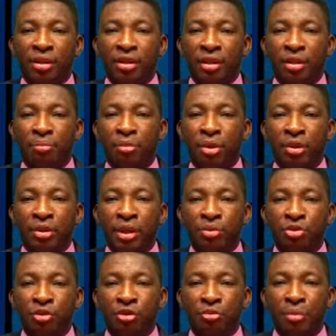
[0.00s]
In terms
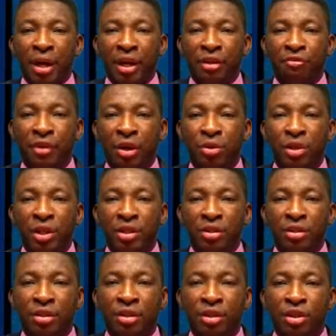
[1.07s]
of the market value
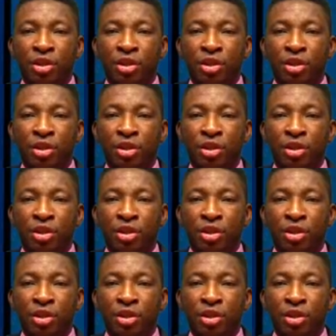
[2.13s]
list,